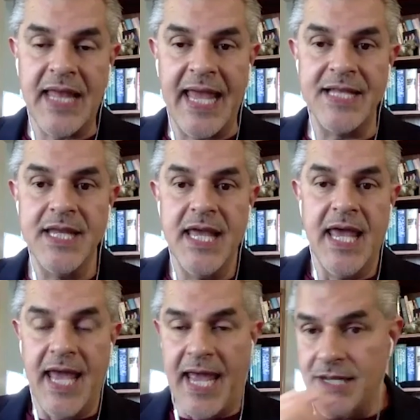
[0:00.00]
And
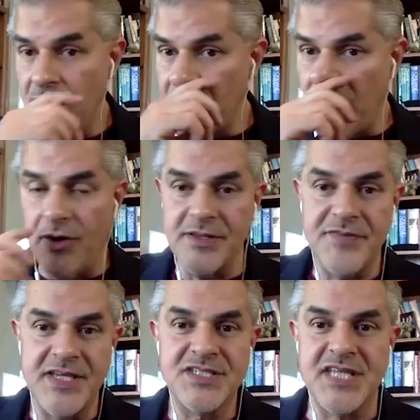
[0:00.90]
and not all of
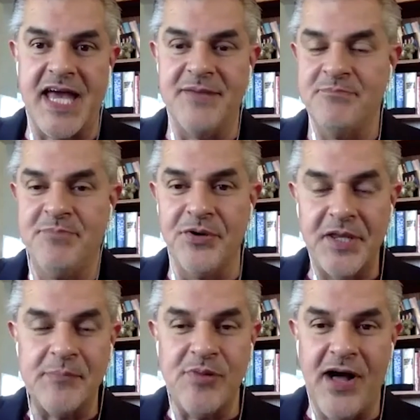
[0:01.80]
these
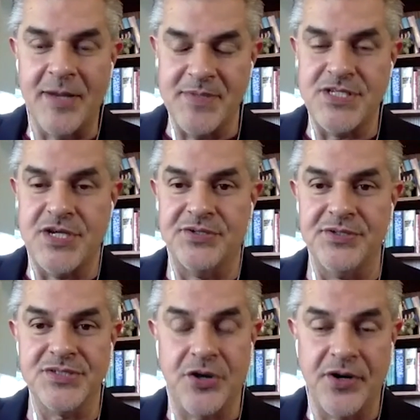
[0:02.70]
building block
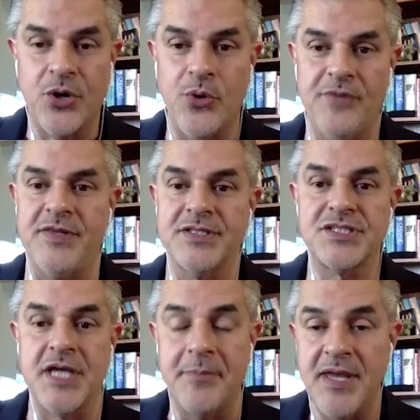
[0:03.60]
materials are equivalent.
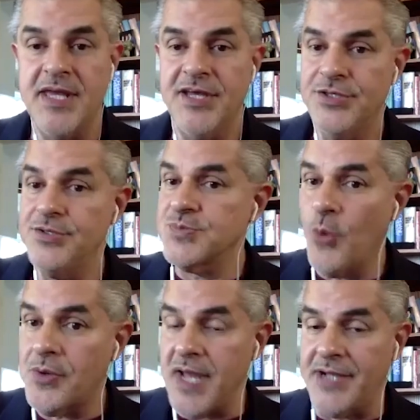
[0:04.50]
Some use
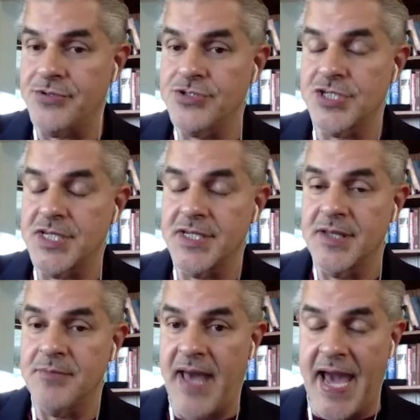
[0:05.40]
more nitrogen
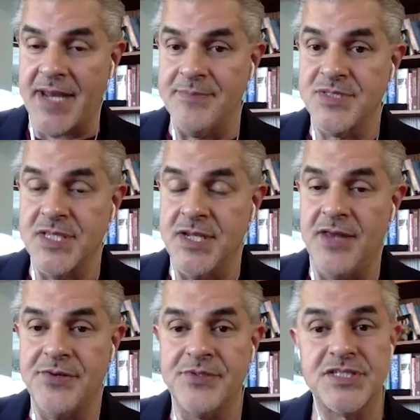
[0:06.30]
atoms than
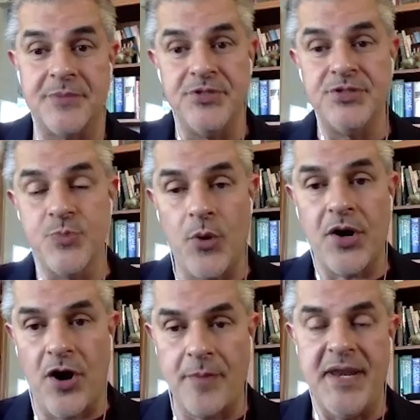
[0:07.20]
others, some use more
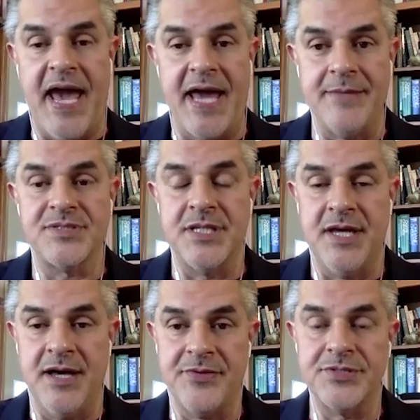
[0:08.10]
carbon atoms than
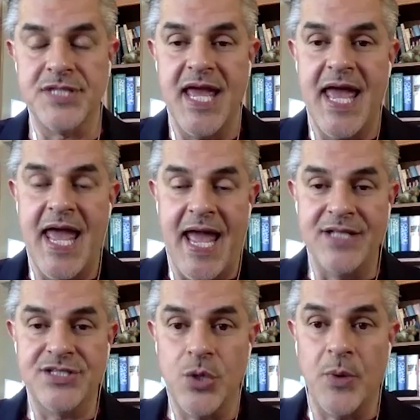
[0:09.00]
others. And
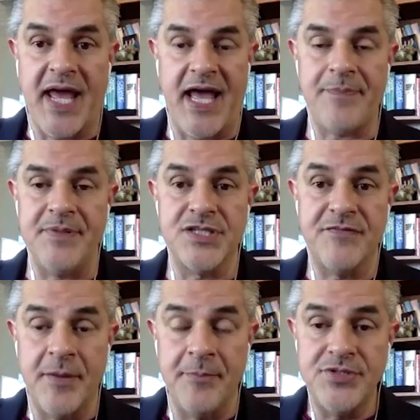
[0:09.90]
so, what happens if
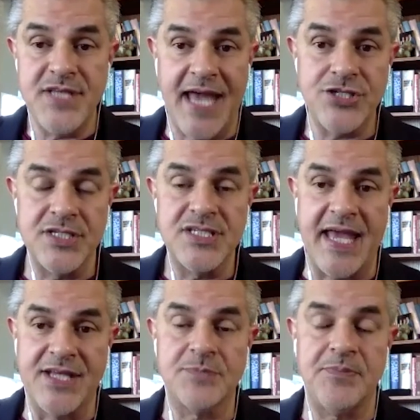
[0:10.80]
a mutation
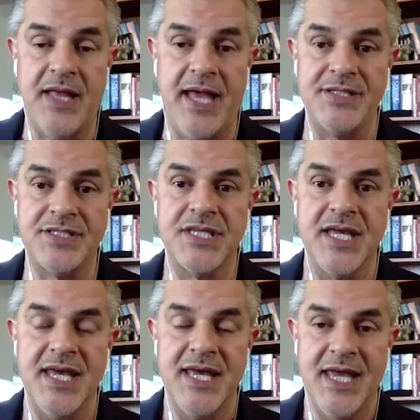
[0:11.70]
takes place
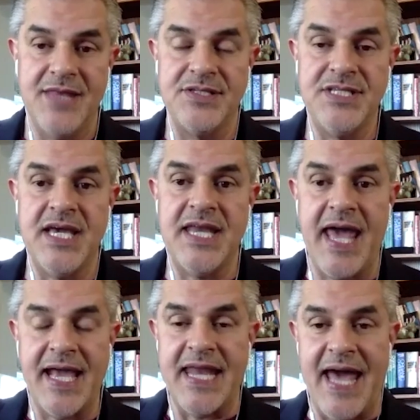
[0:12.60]
in the
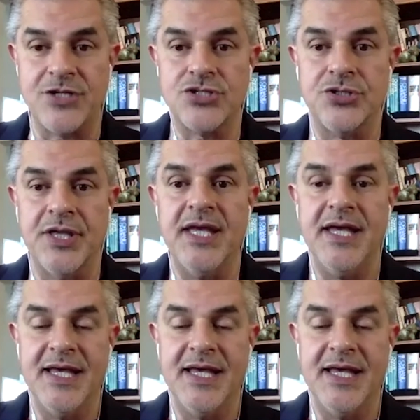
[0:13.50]
DNA can actually